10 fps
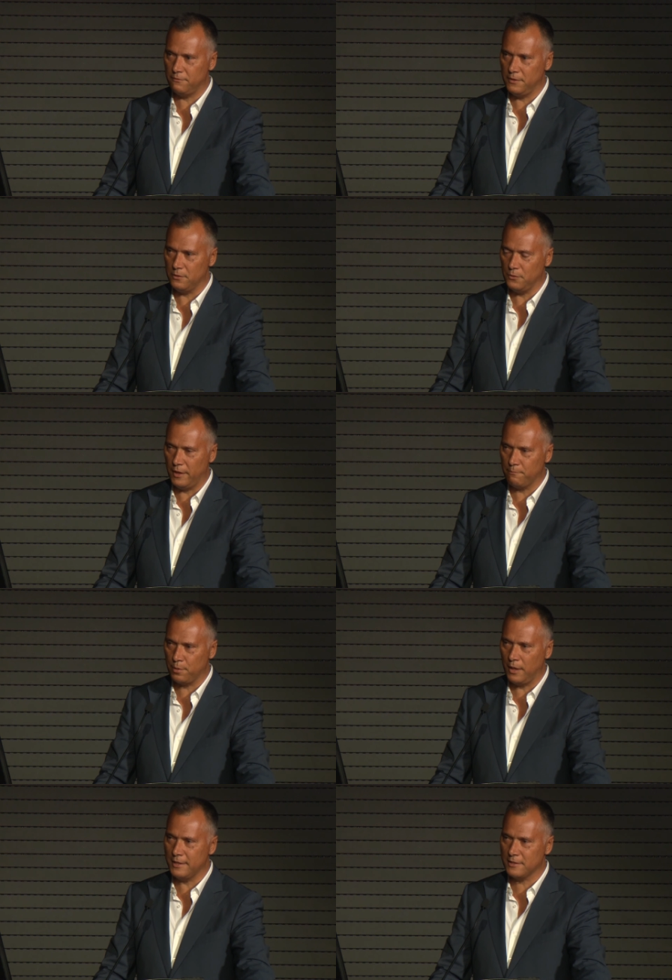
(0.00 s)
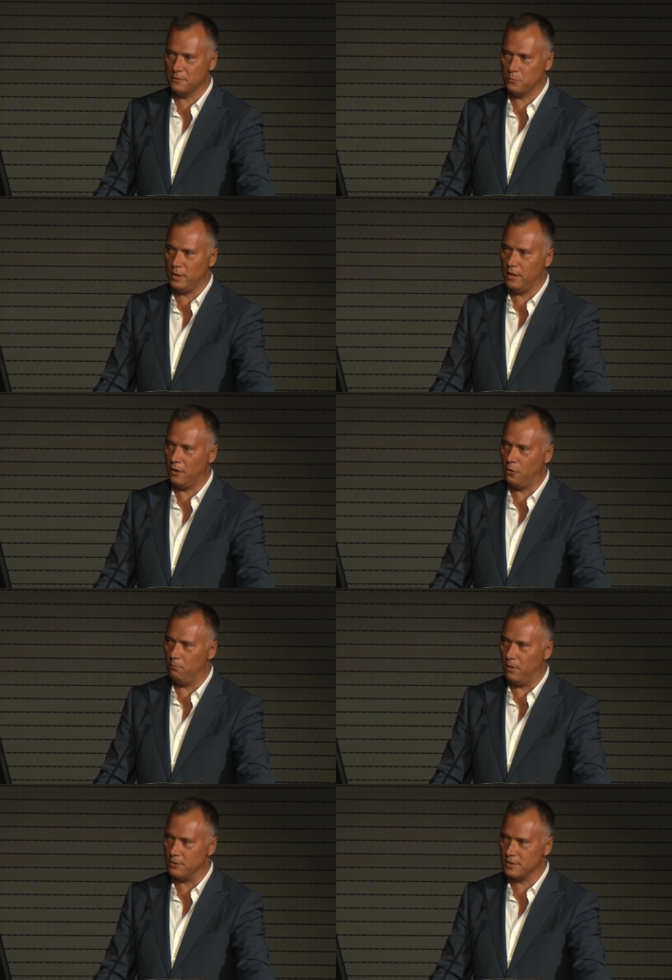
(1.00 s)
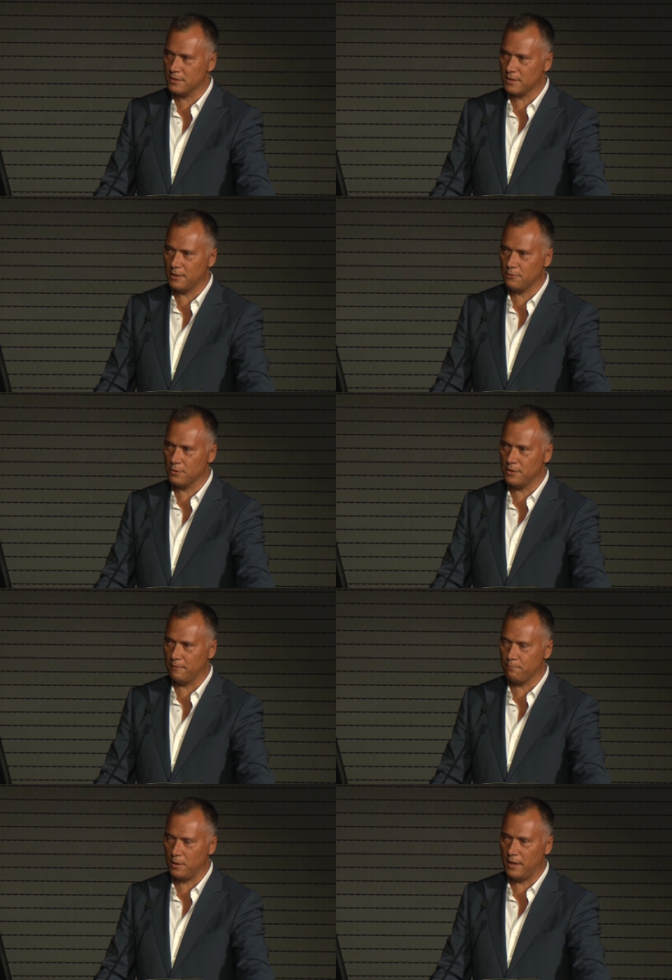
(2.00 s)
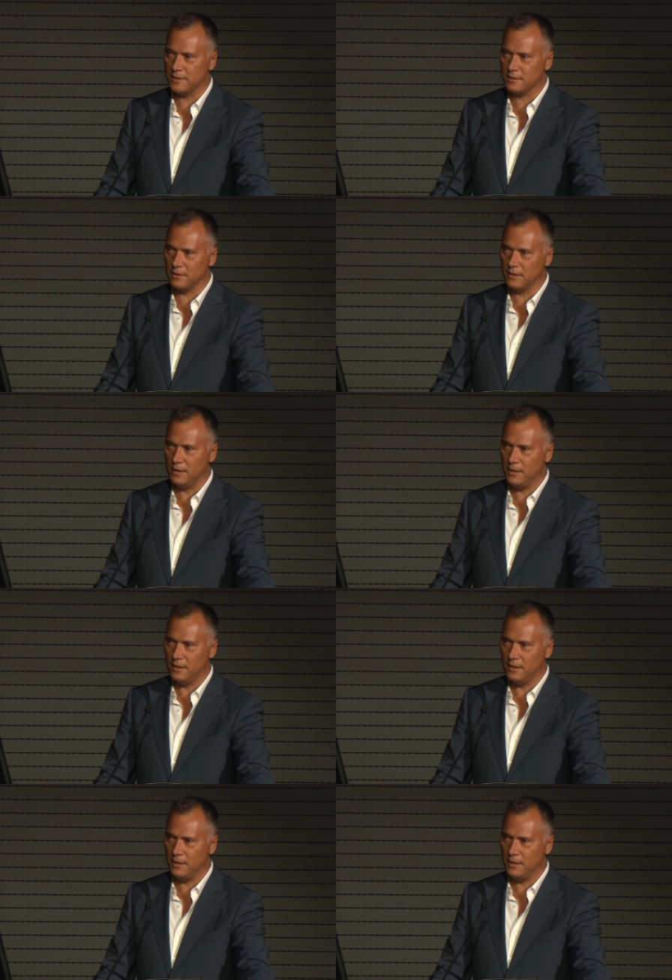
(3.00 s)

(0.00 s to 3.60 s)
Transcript: field, that place that we hold most sacred, that place that